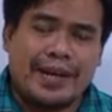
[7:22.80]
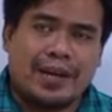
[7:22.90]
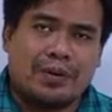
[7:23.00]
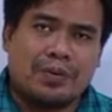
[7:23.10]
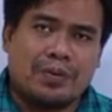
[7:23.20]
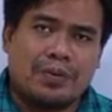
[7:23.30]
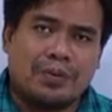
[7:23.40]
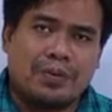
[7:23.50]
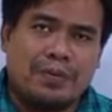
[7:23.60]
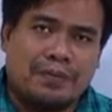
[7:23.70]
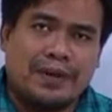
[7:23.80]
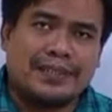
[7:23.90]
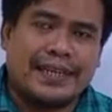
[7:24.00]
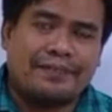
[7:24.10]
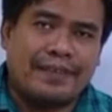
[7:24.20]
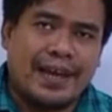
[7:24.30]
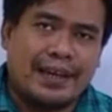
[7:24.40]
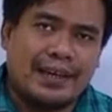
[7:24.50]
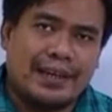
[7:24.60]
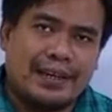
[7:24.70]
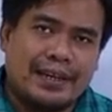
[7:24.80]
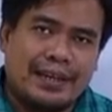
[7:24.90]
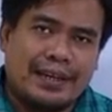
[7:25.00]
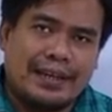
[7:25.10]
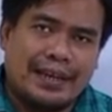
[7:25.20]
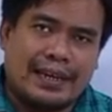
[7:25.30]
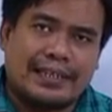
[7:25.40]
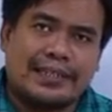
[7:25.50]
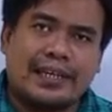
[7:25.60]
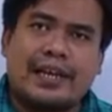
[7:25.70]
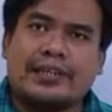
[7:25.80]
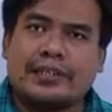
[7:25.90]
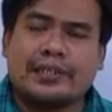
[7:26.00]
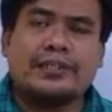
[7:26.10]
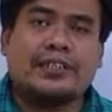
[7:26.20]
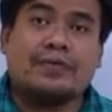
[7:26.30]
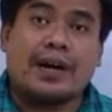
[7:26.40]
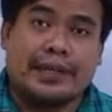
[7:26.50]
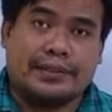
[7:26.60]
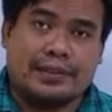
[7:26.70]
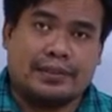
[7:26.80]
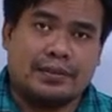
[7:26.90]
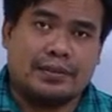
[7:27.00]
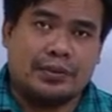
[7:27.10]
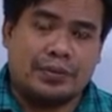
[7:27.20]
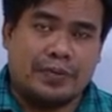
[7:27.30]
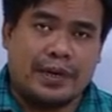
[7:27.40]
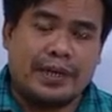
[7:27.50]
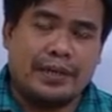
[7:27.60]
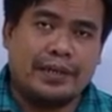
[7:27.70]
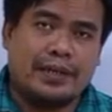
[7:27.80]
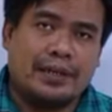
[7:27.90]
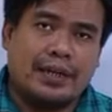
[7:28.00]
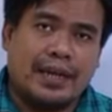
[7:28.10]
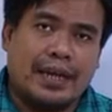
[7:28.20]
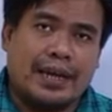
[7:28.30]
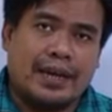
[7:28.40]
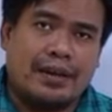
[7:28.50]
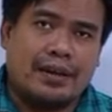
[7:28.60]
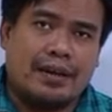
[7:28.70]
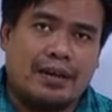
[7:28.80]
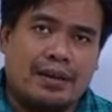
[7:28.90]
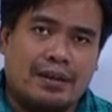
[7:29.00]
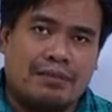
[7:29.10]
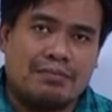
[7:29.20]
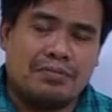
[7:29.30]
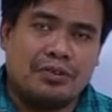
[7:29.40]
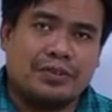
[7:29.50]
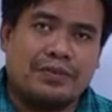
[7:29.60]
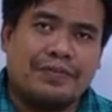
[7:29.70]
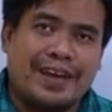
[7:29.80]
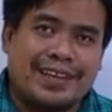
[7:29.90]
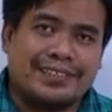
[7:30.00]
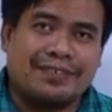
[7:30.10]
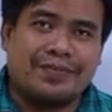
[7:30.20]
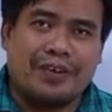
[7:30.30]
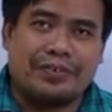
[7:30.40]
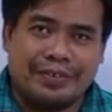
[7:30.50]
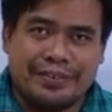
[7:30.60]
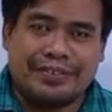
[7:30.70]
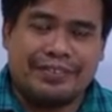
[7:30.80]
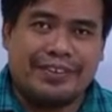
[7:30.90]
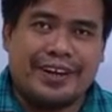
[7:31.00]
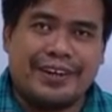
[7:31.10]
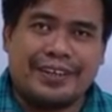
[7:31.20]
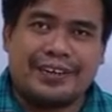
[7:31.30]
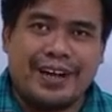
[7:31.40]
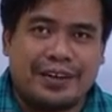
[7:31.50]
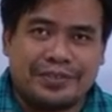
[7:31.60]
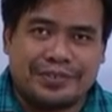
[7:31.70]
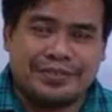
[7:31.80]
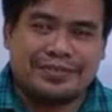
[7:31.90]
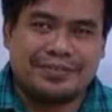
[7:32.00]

now. What is that fan? It's an electrical device, right? And most of the fans are found there in your house.